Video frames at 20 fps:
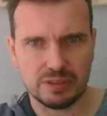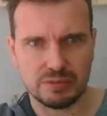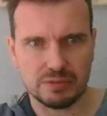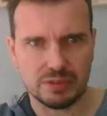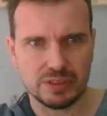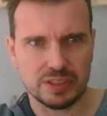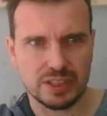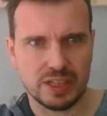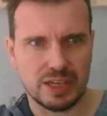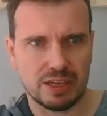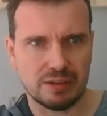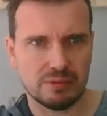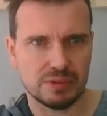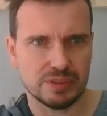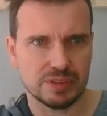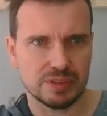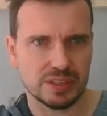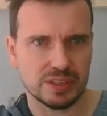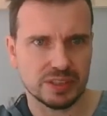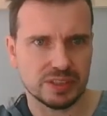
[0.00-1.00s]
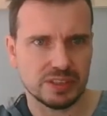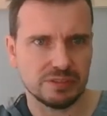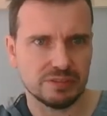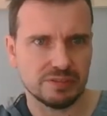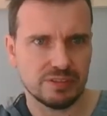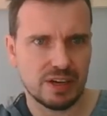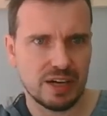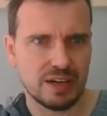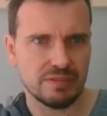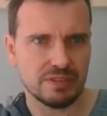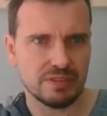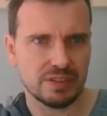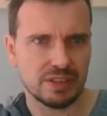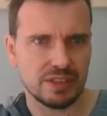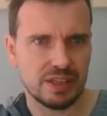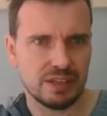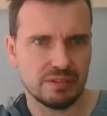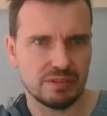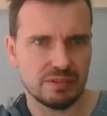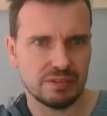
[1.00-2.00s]
equal to tan 165,
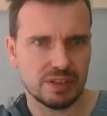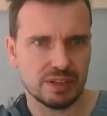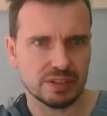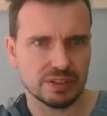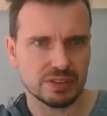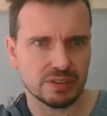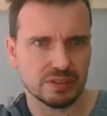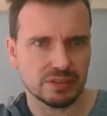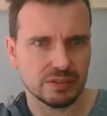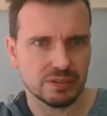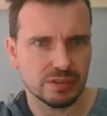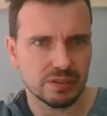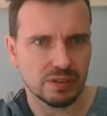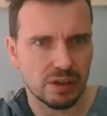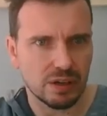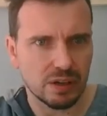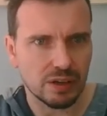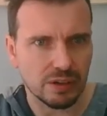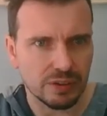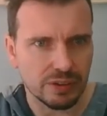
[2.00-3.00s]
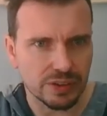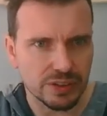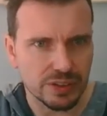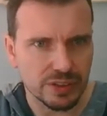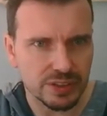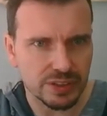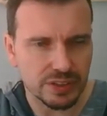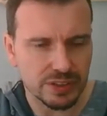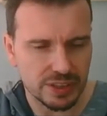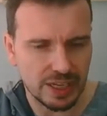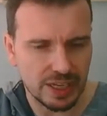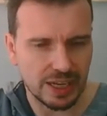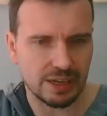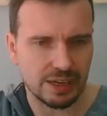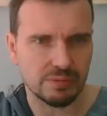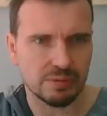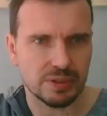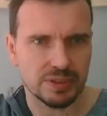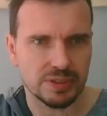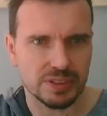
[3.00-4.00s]
then f of x, uh, this is tan
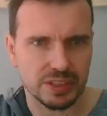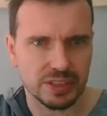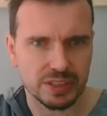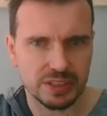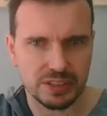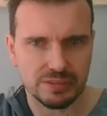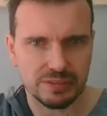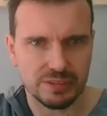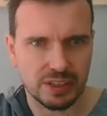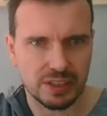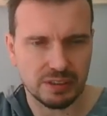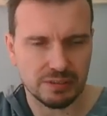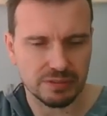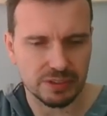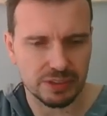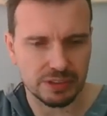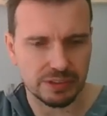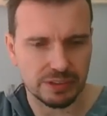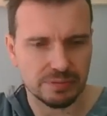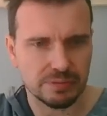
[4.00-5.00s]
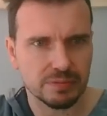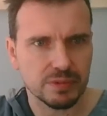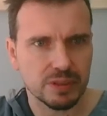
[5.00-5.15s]
165, sorry.